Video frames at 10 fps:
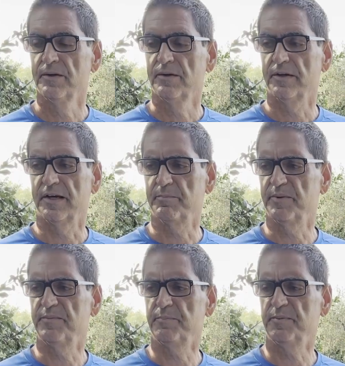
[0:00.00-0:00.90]
by
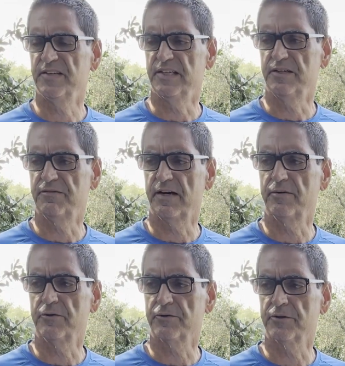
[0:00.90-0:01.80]
MBP
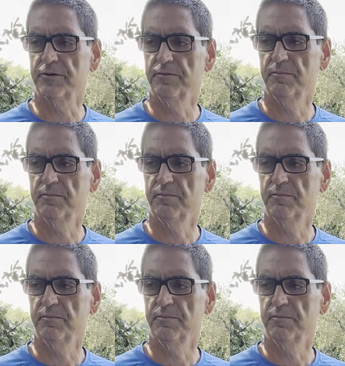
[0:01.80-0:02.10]
500,